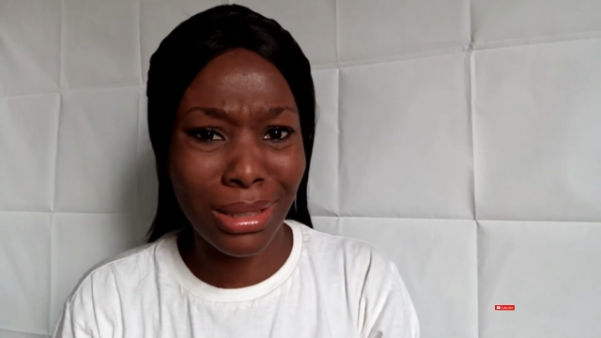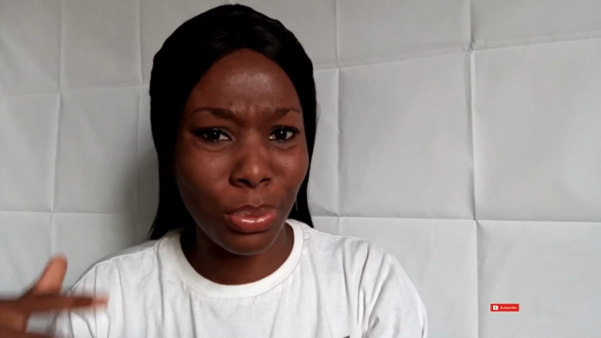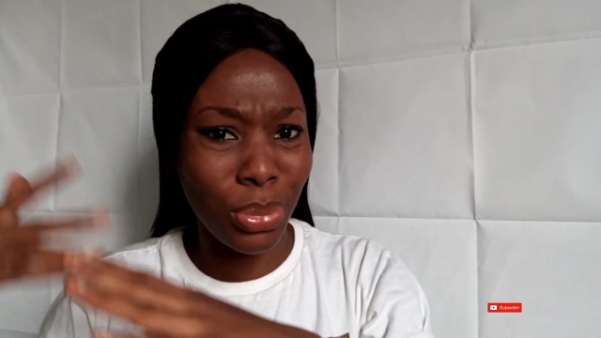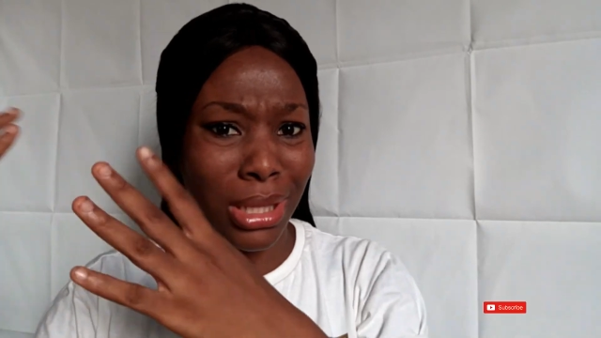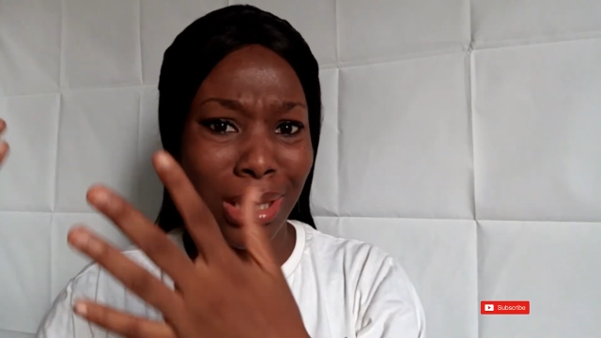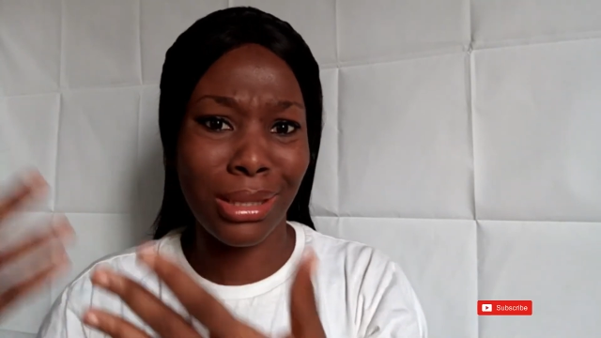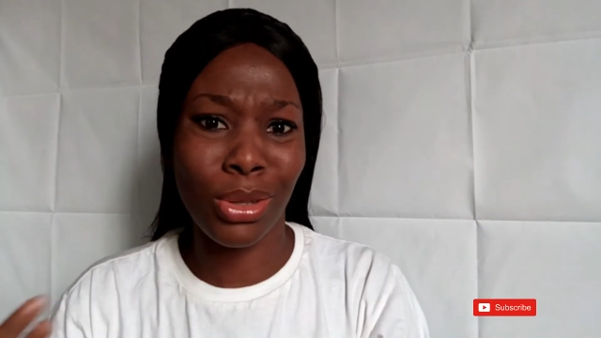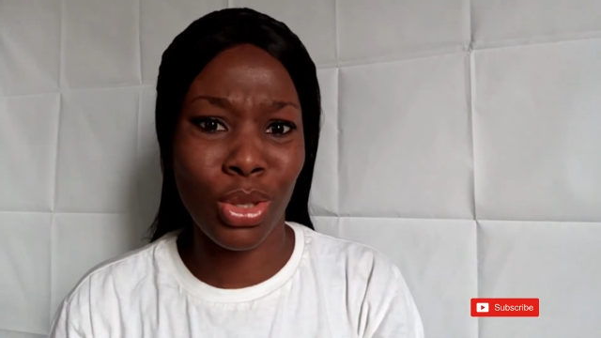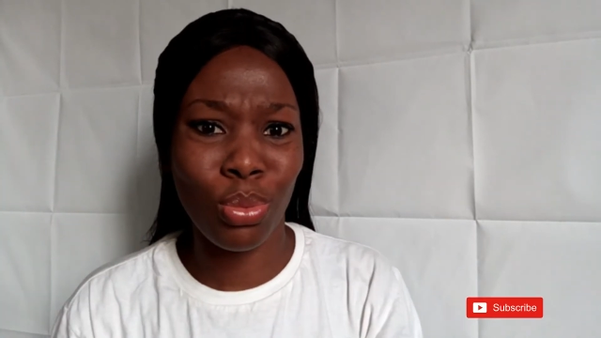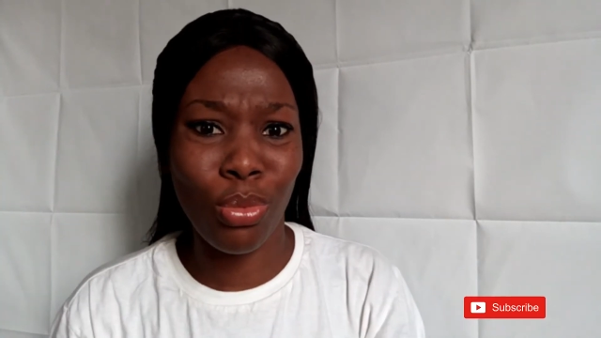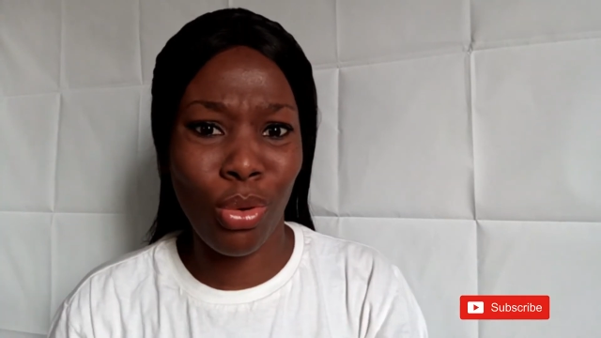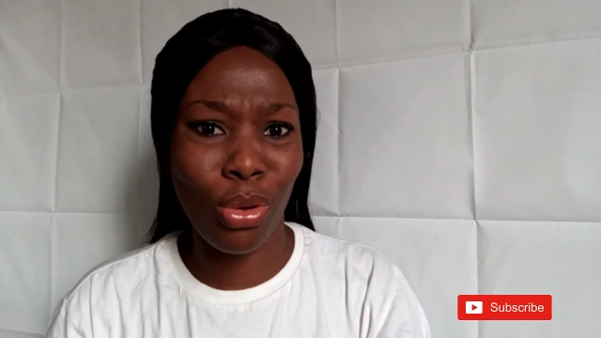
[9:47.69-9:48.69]
The big, the
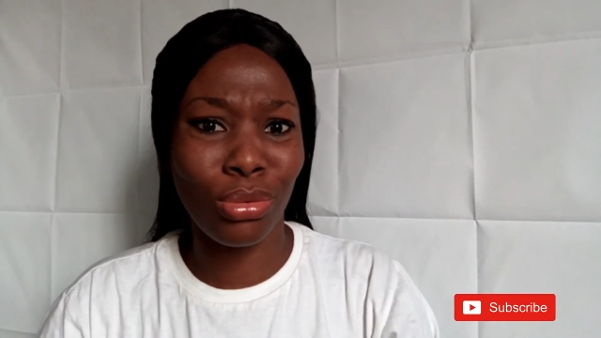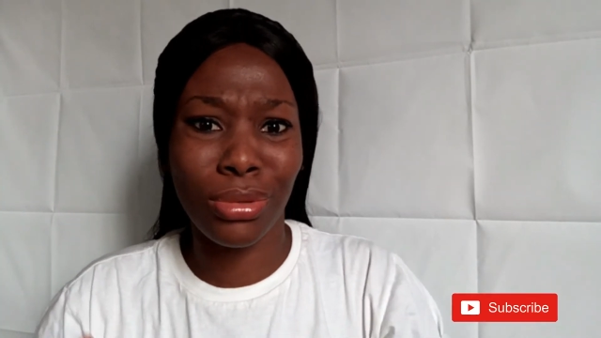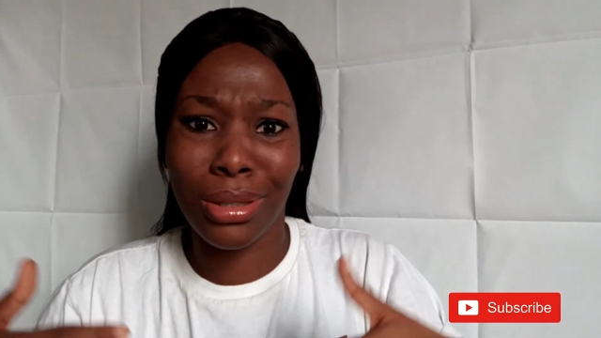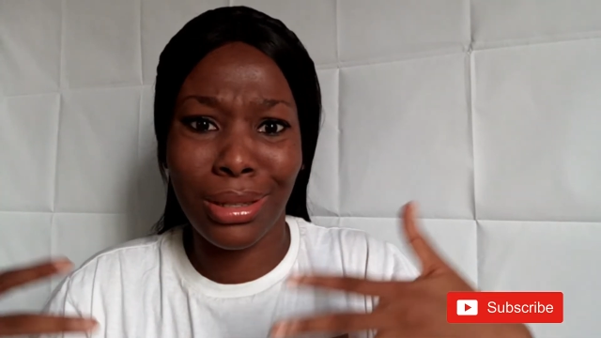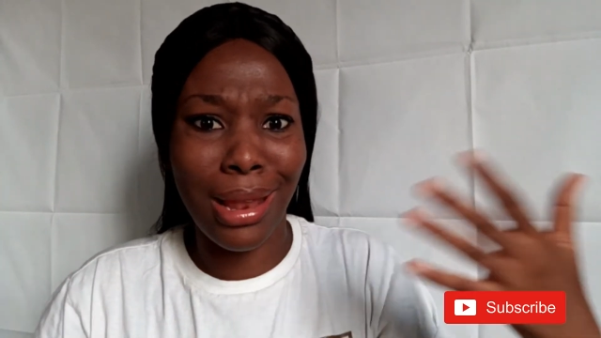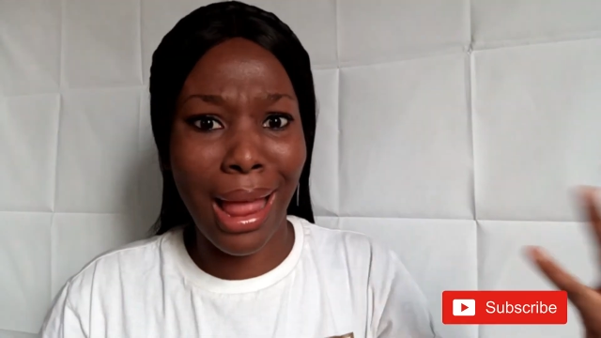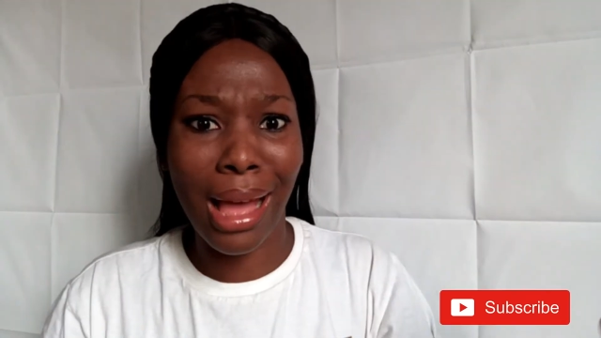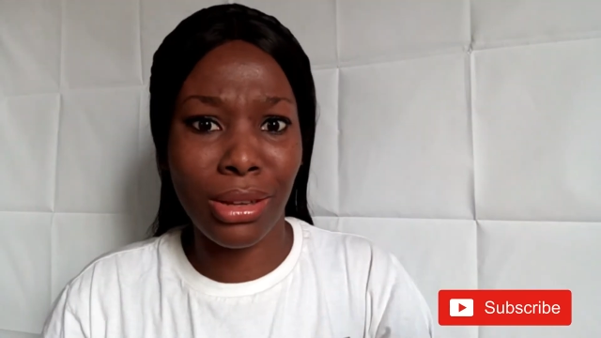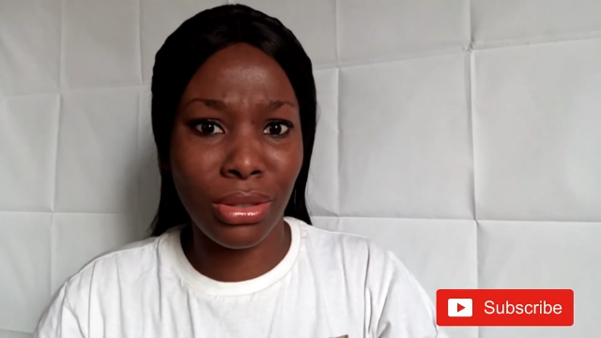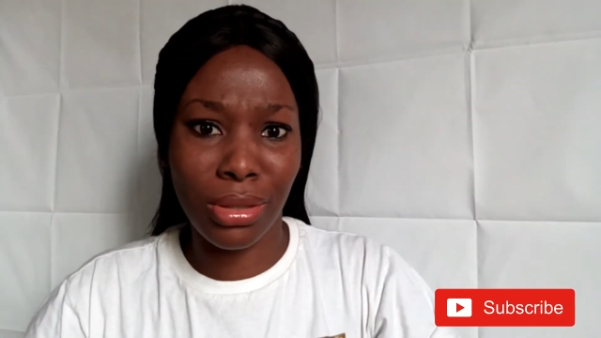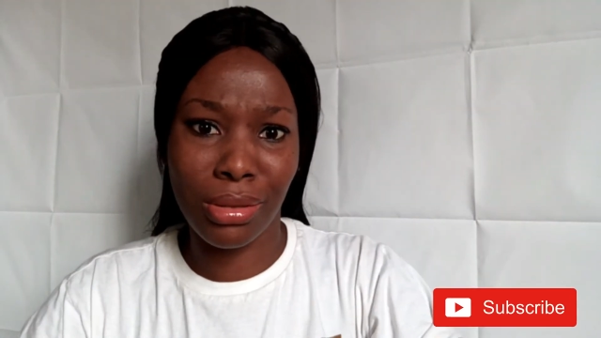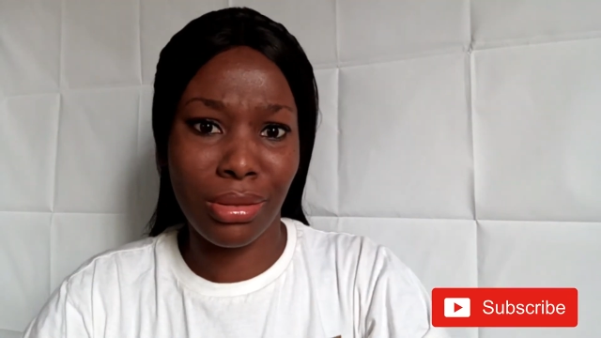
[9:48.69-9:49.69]
small, the
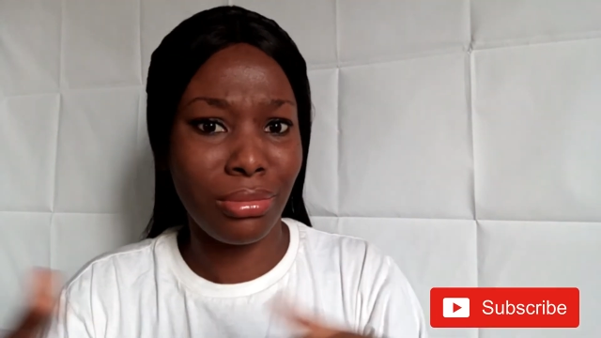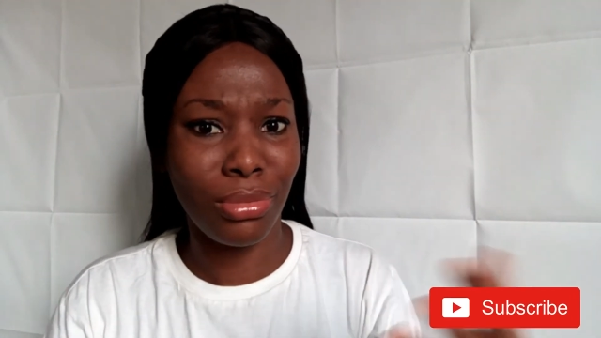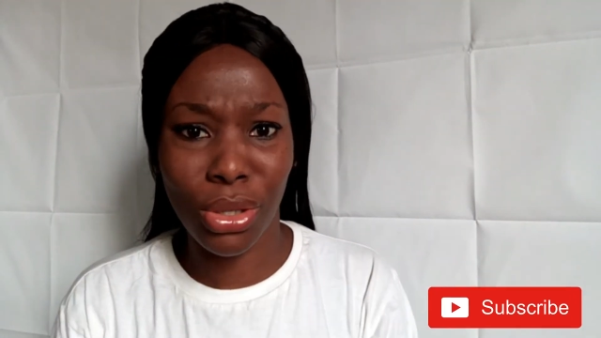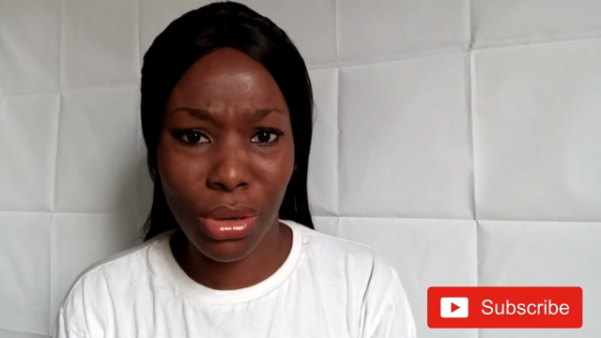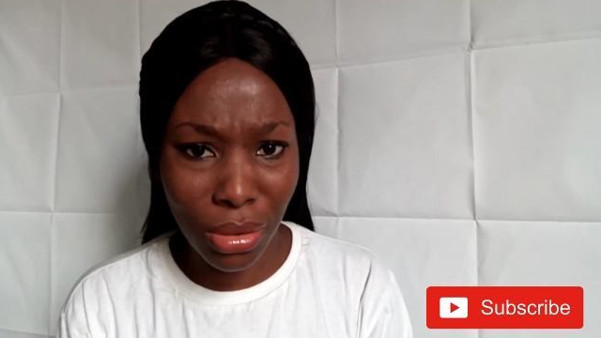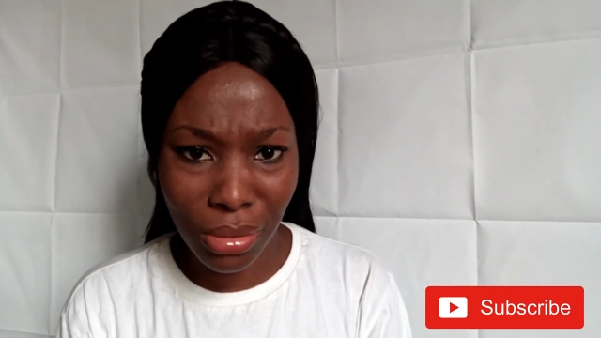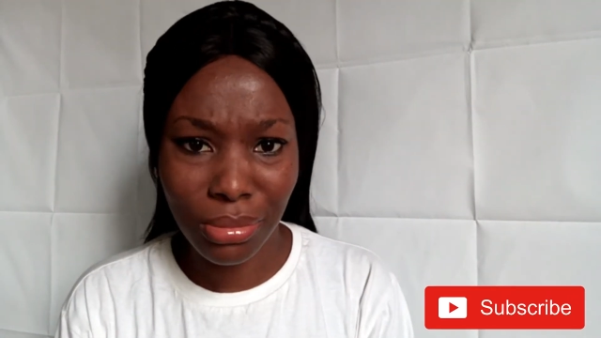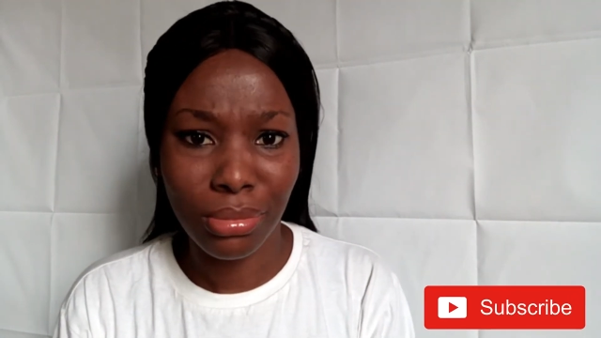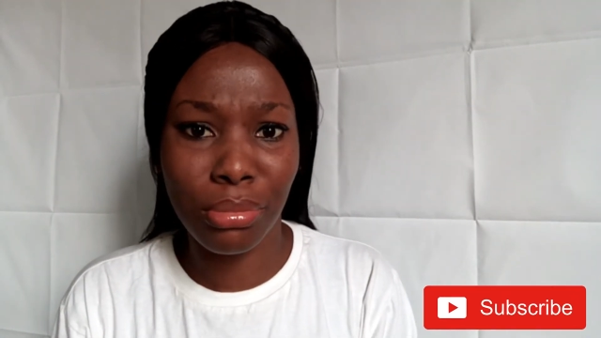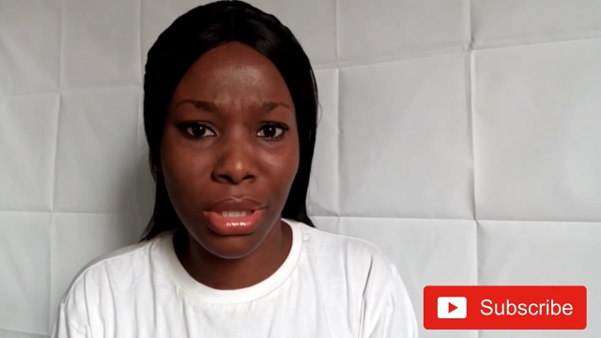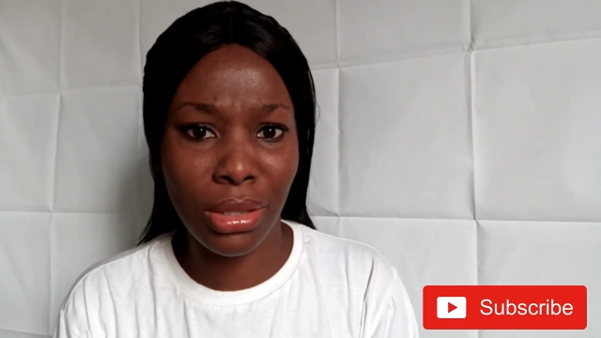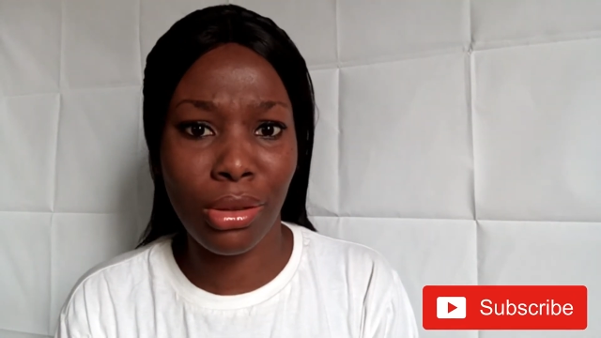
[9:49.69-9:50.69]
large, the, you know,
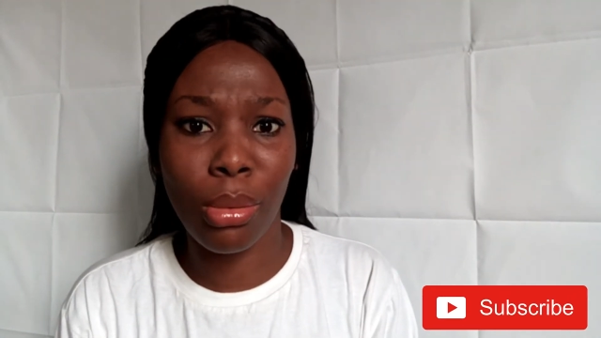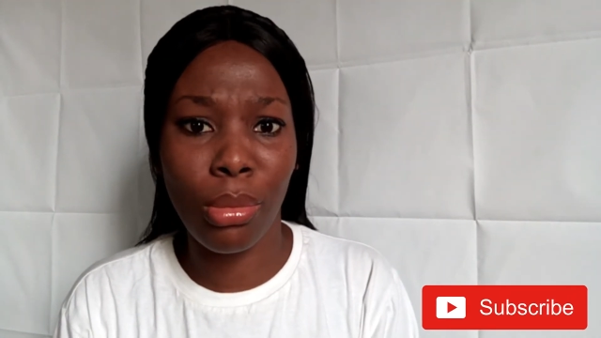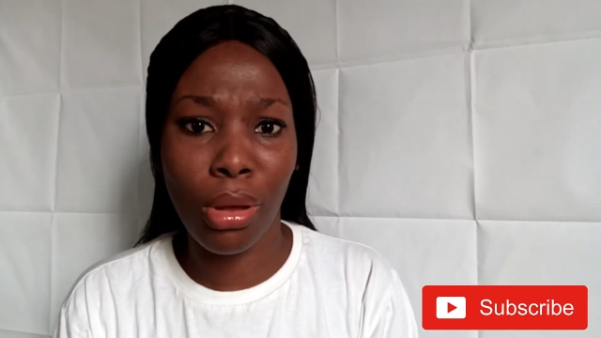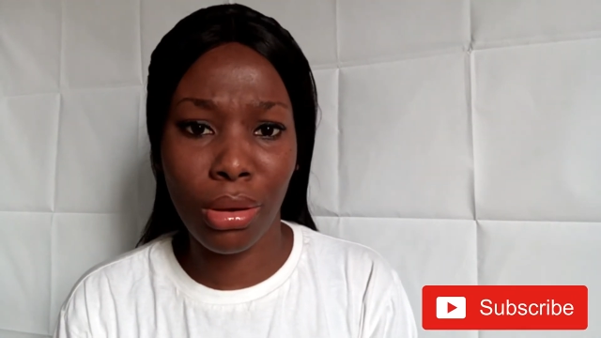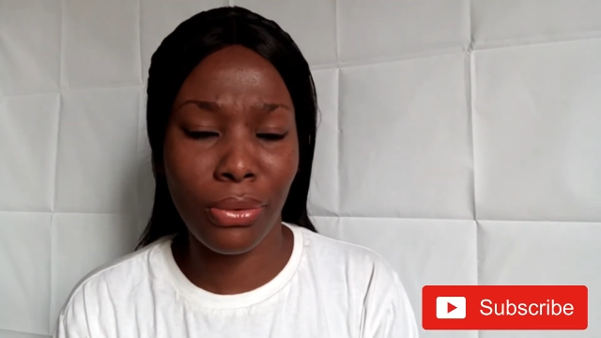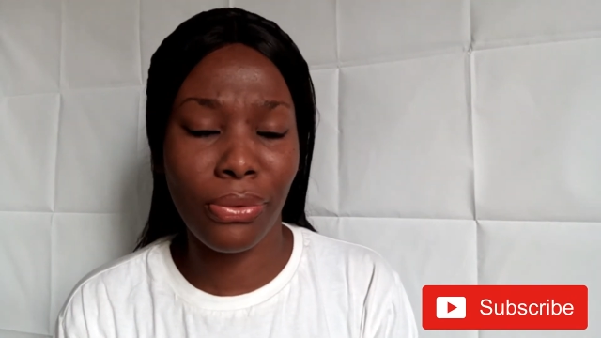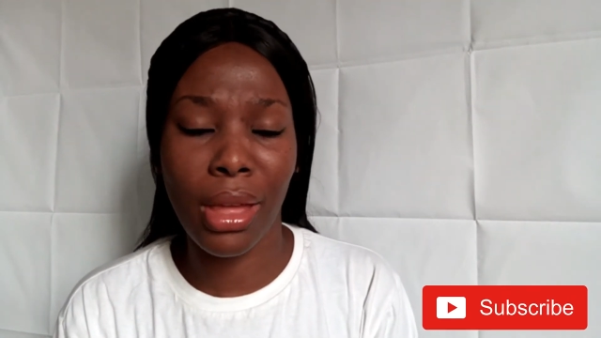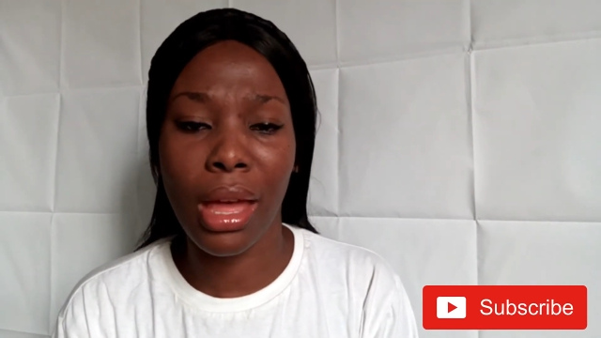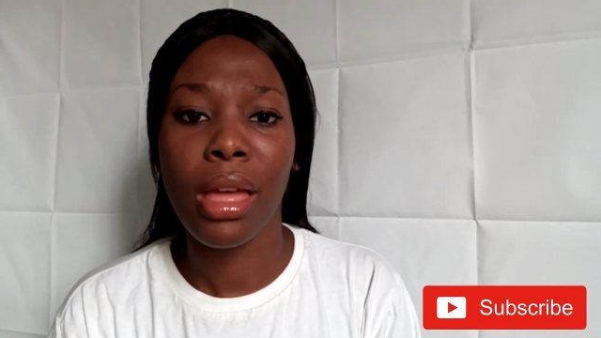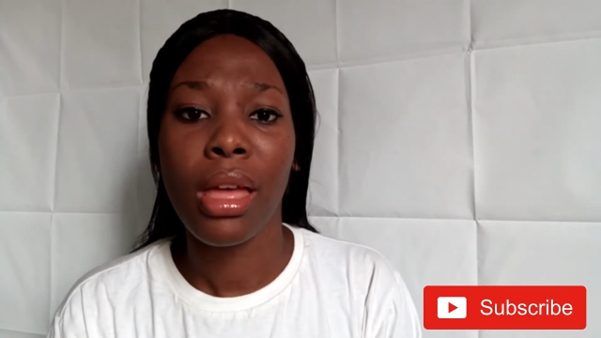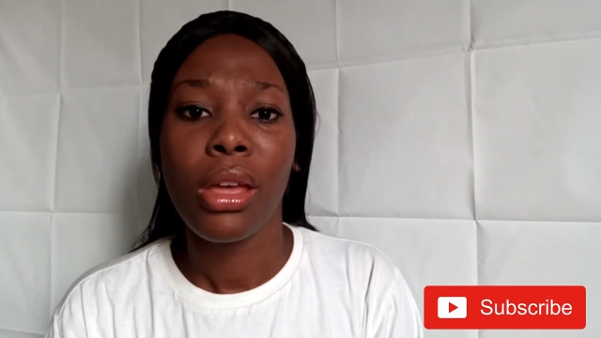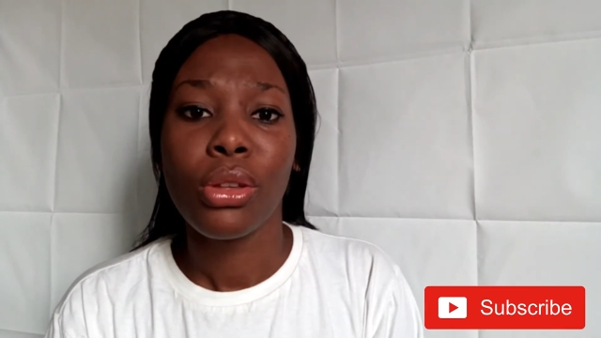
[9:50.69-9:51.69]
medium, all of that.